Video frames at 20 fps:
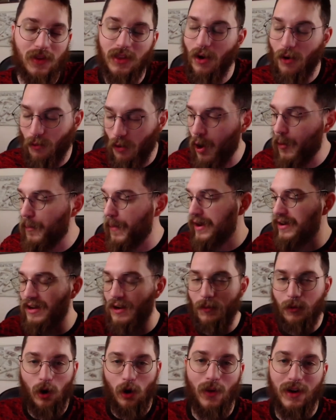The rope ended
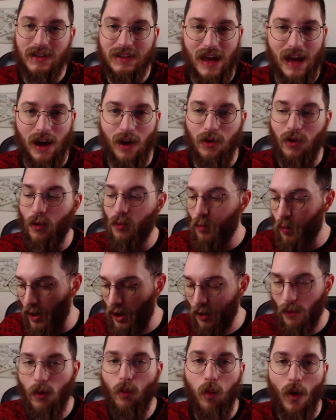up going down
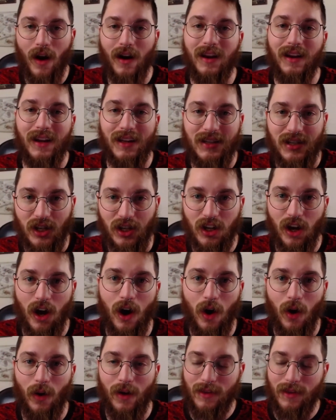where we wanted it to go.